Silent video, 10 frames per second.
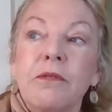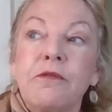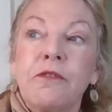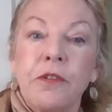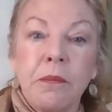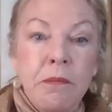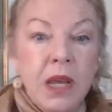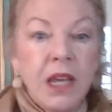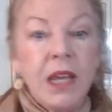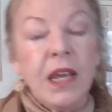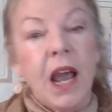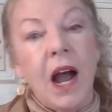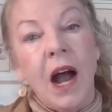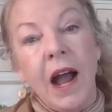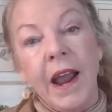for me,
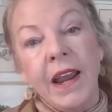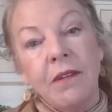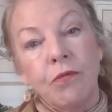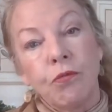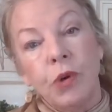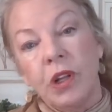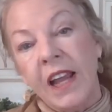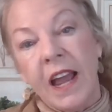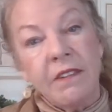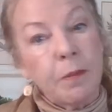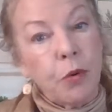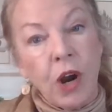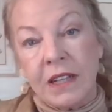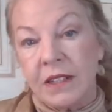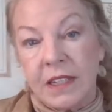I really had to
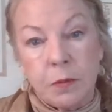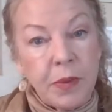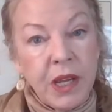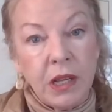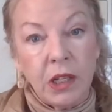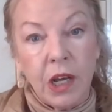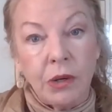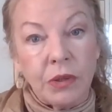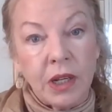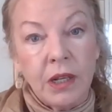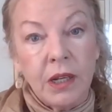process being alone